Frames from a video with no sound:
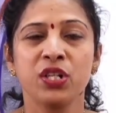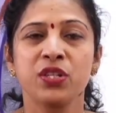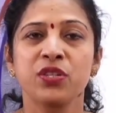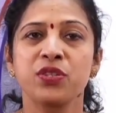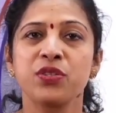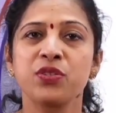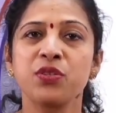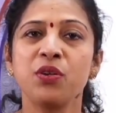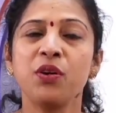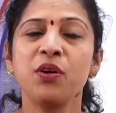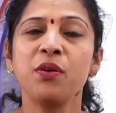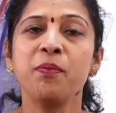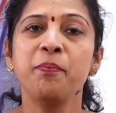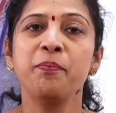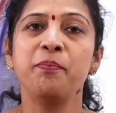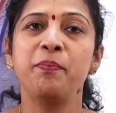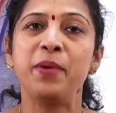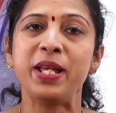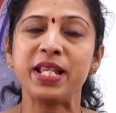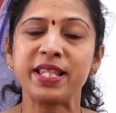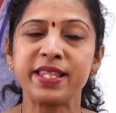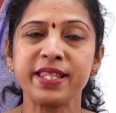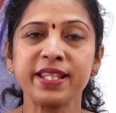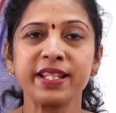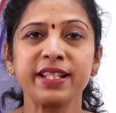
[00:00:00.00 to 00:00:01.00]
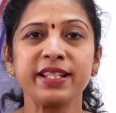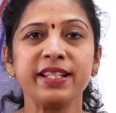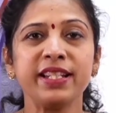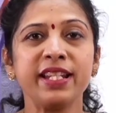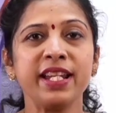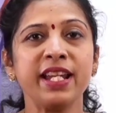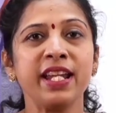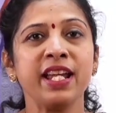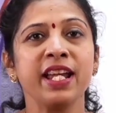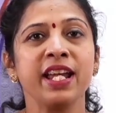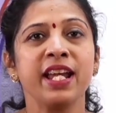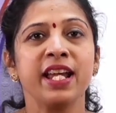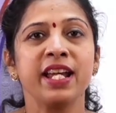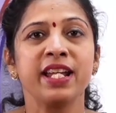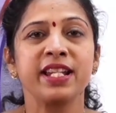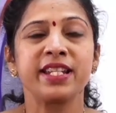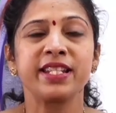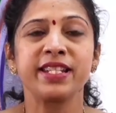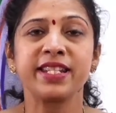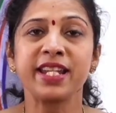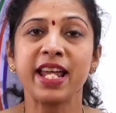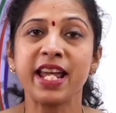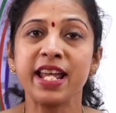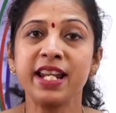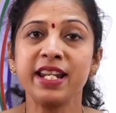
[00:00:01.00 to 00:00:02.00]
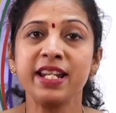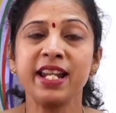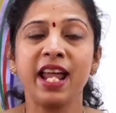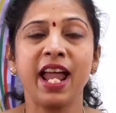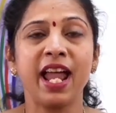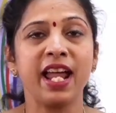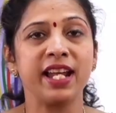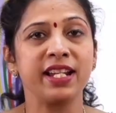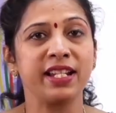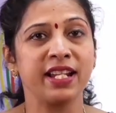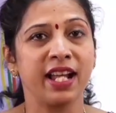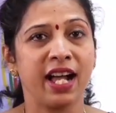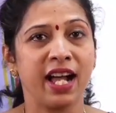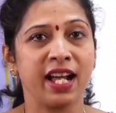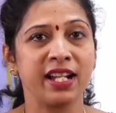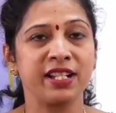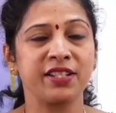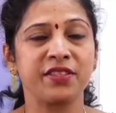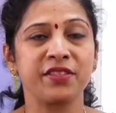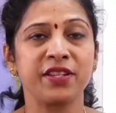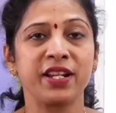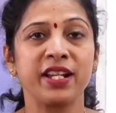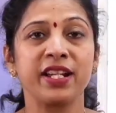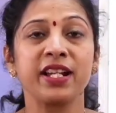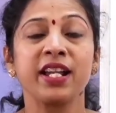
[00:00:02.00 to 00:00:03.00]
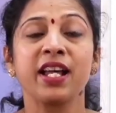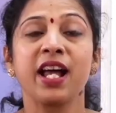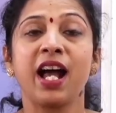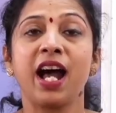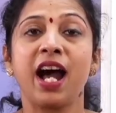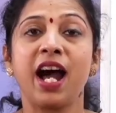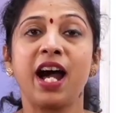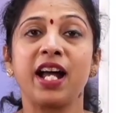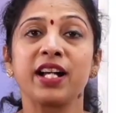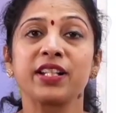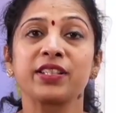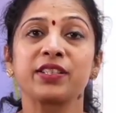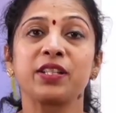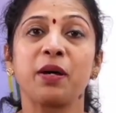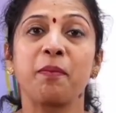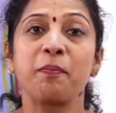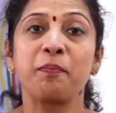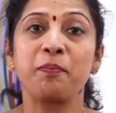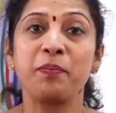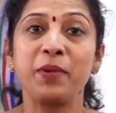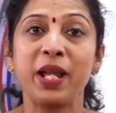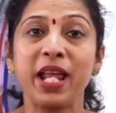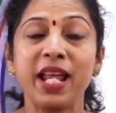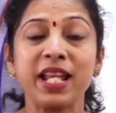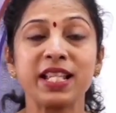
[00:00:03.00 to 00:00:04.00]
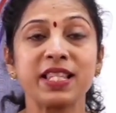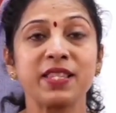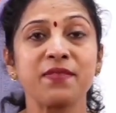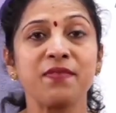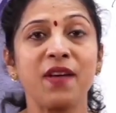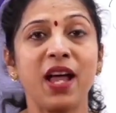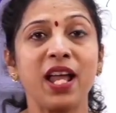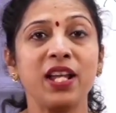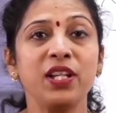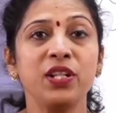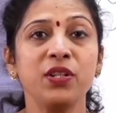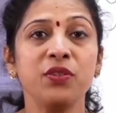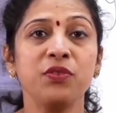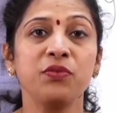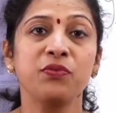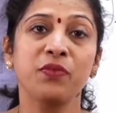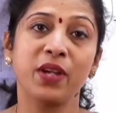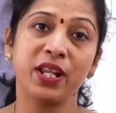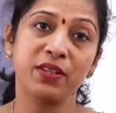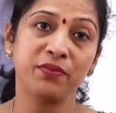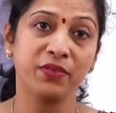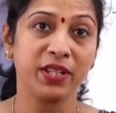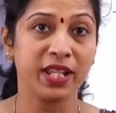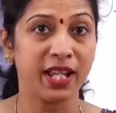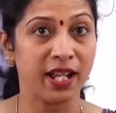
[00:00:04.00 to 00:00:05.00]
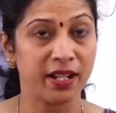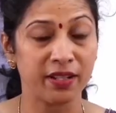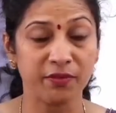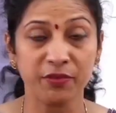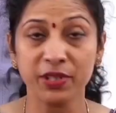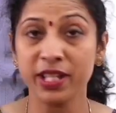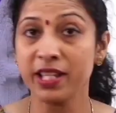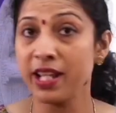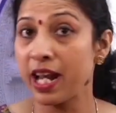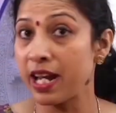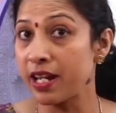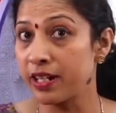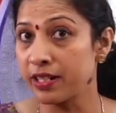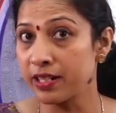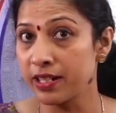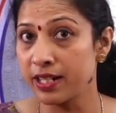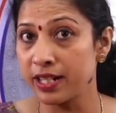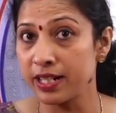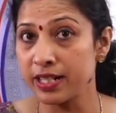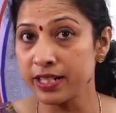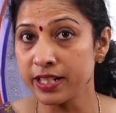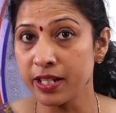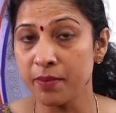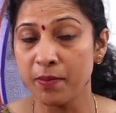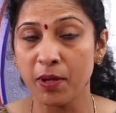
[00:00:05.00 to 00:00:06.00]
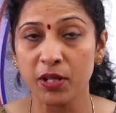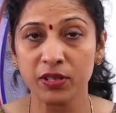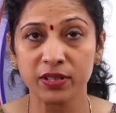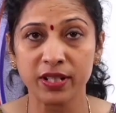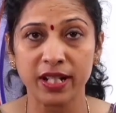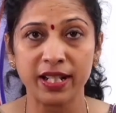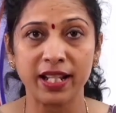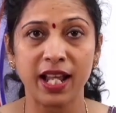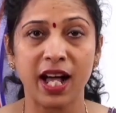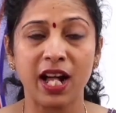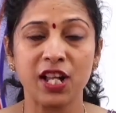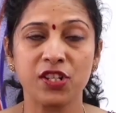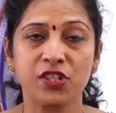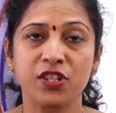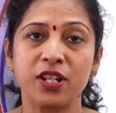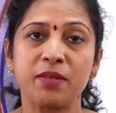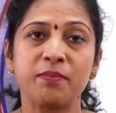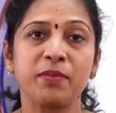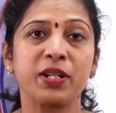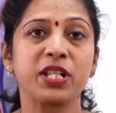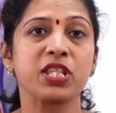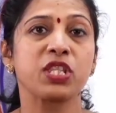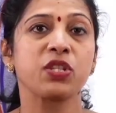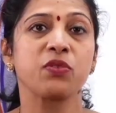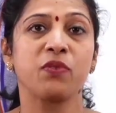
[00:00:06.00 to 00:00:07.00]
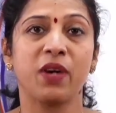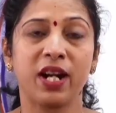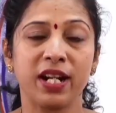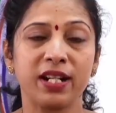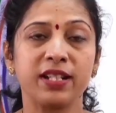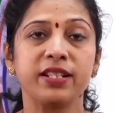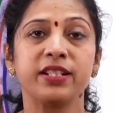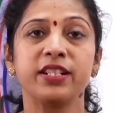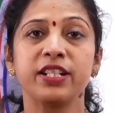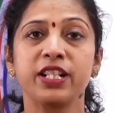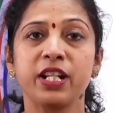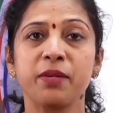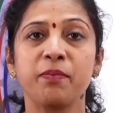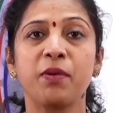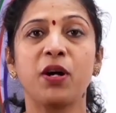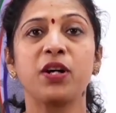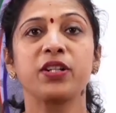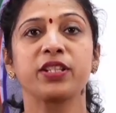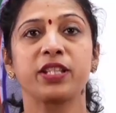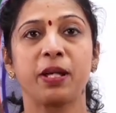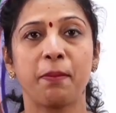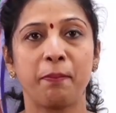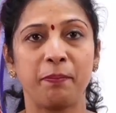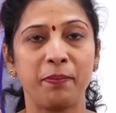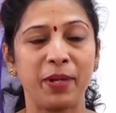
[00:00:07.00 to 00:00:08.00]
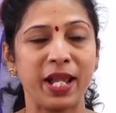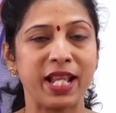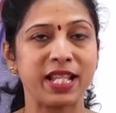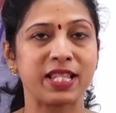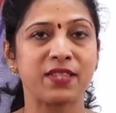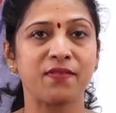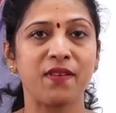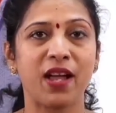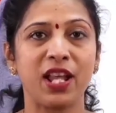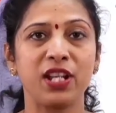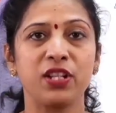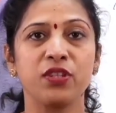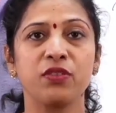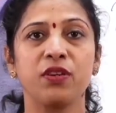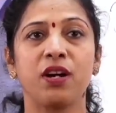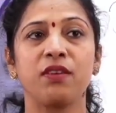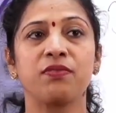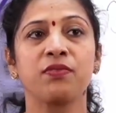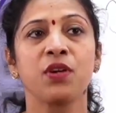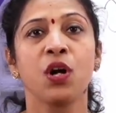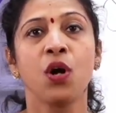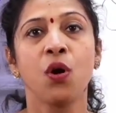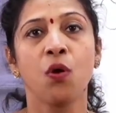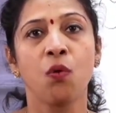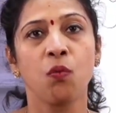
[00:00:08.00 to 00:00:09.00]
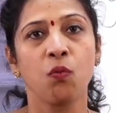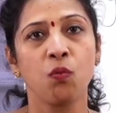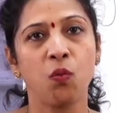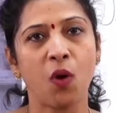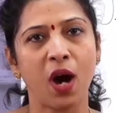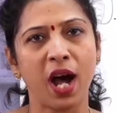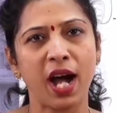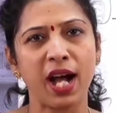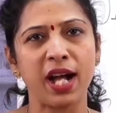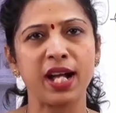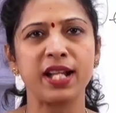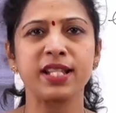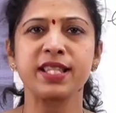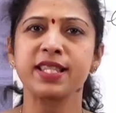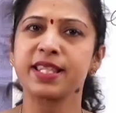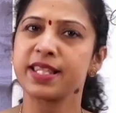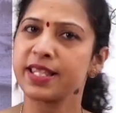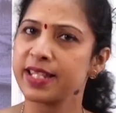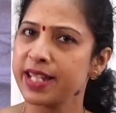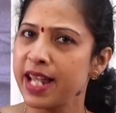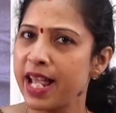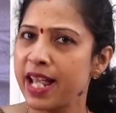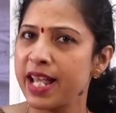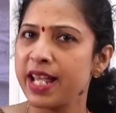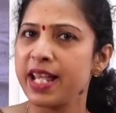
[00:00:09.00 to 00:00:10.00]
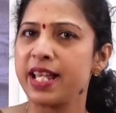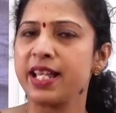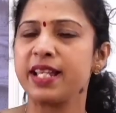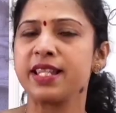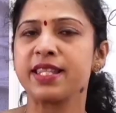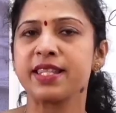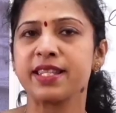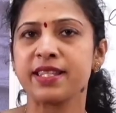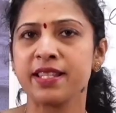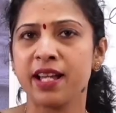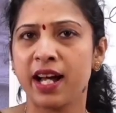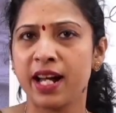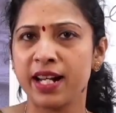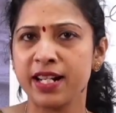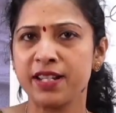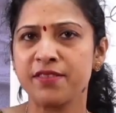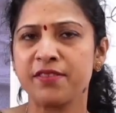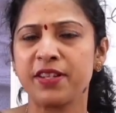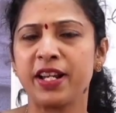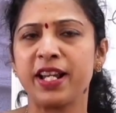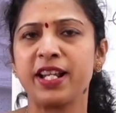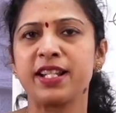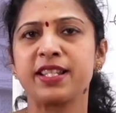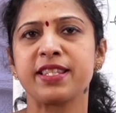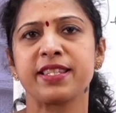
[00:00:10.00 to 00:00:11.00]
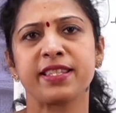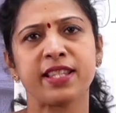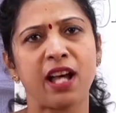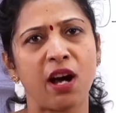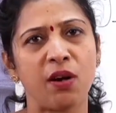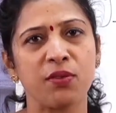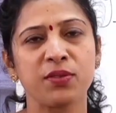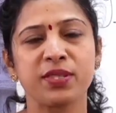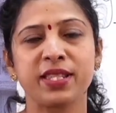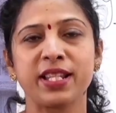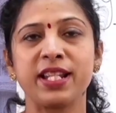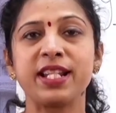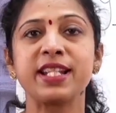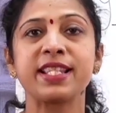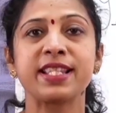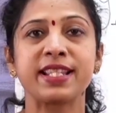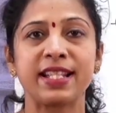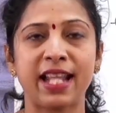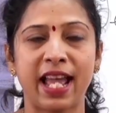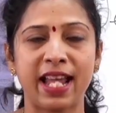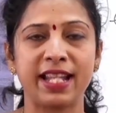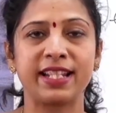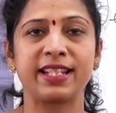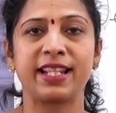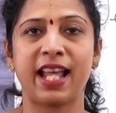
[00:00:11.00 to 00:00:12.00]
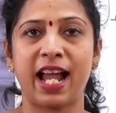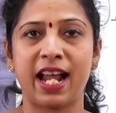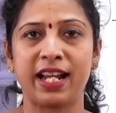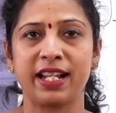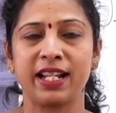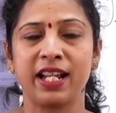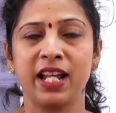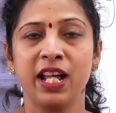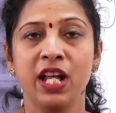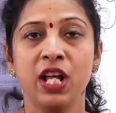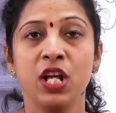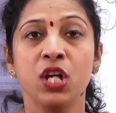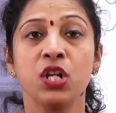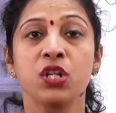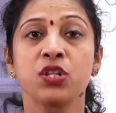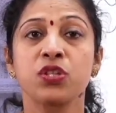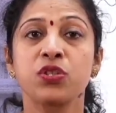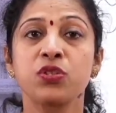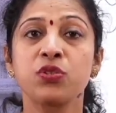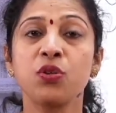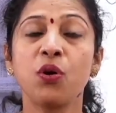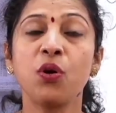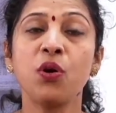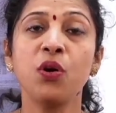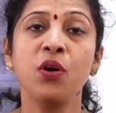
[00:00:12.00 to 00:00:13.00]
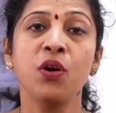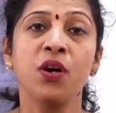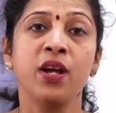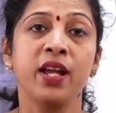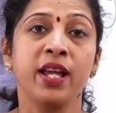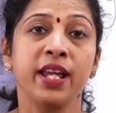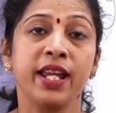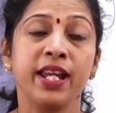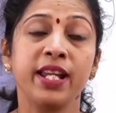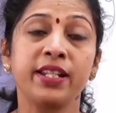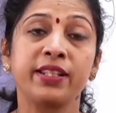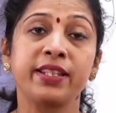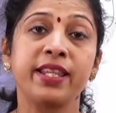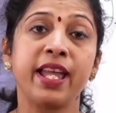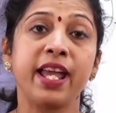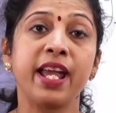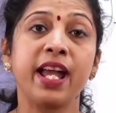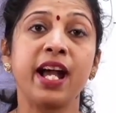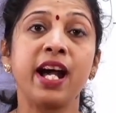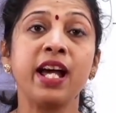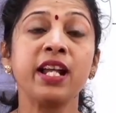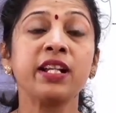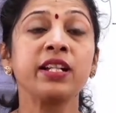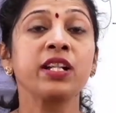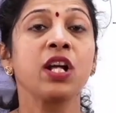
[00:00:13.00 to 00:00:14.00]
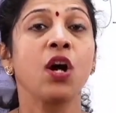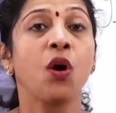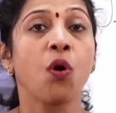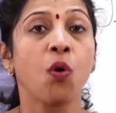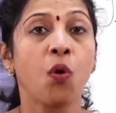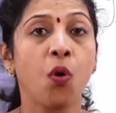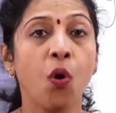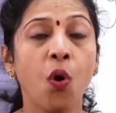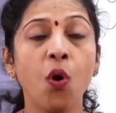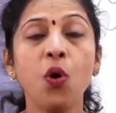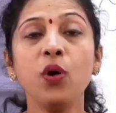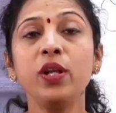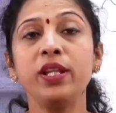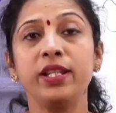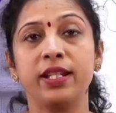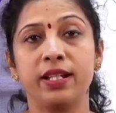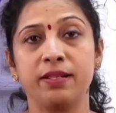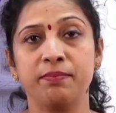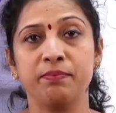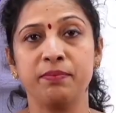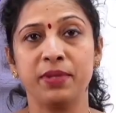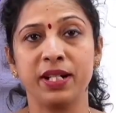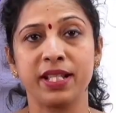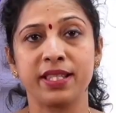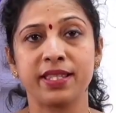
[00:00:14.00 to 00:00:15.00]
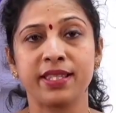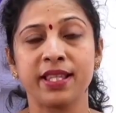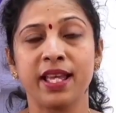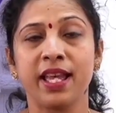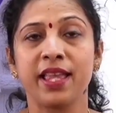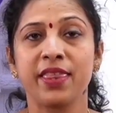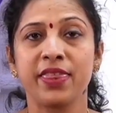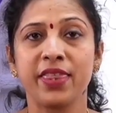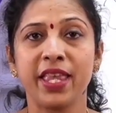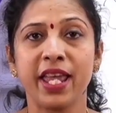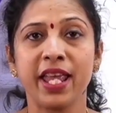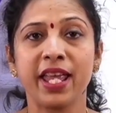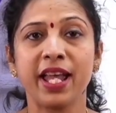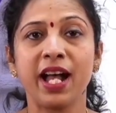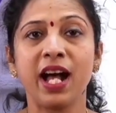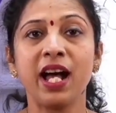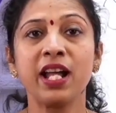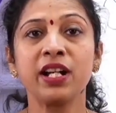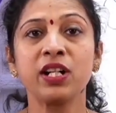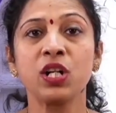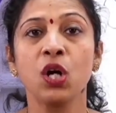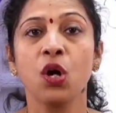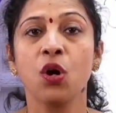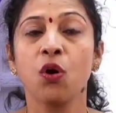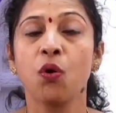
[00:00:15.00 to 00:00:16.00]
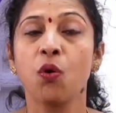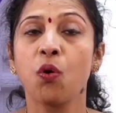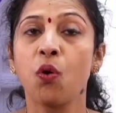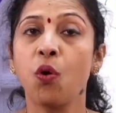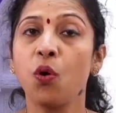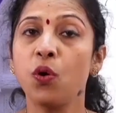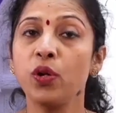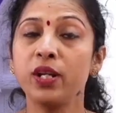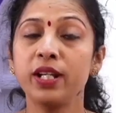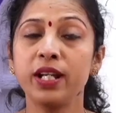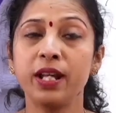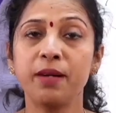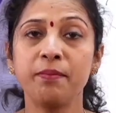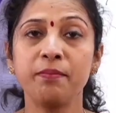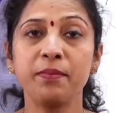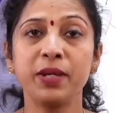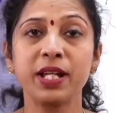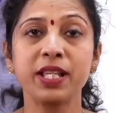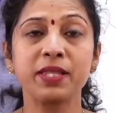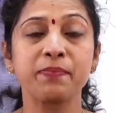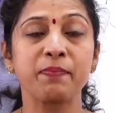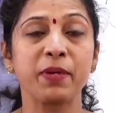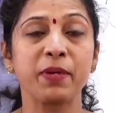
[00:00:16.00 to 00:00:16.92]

So basically 10 and 100 are the place value. When we had learnt about the large numbers, you had learnt about the place value of ones, tens, hundreds, thousands, like that. So they are whole numbers. They are whole numbers